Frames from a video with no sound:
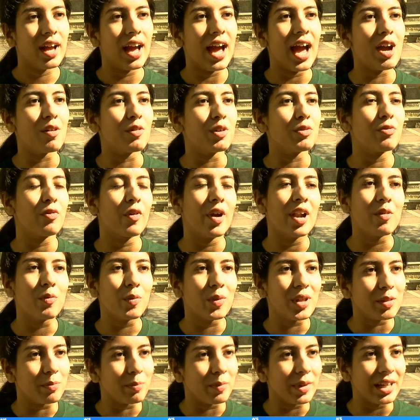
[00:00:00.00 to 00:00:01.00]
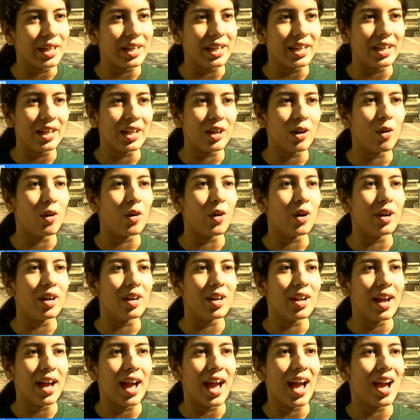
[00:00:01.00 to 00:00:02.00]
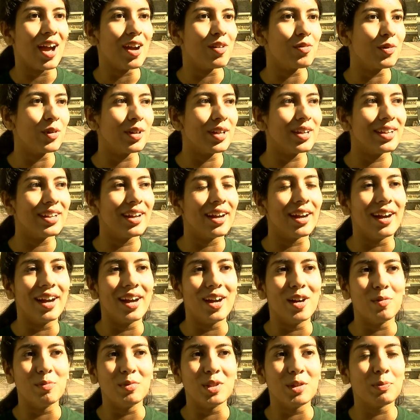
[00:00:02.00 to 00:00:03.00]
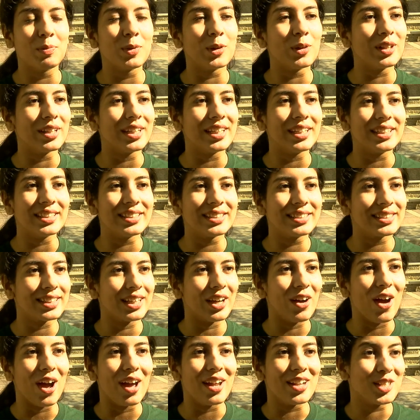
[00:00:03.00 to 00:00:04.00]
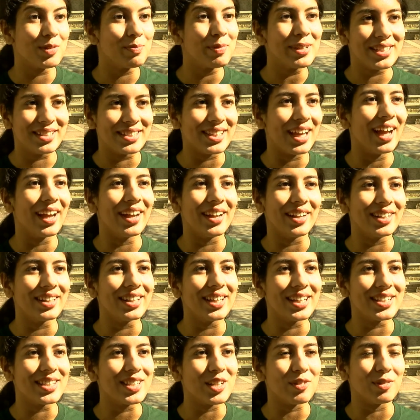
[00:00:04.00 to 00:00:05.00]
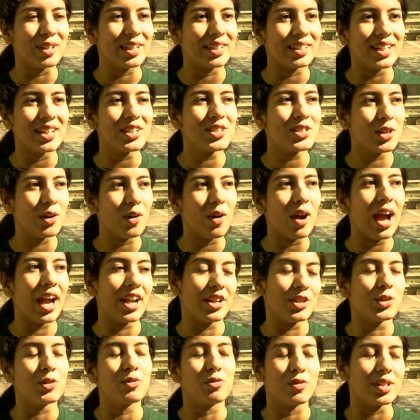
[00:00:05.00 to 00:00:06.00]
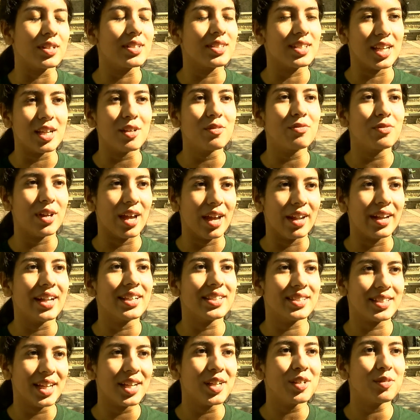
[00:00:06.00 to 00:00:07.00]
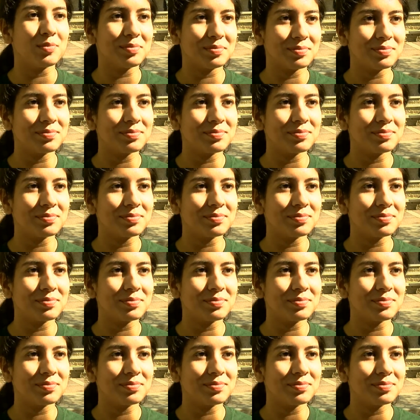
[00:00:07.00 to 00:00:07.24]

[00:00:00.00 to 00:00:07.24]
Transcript: have a friend with me or have um, the police on speed dial and stuff like that. So I do feel safe at A-State.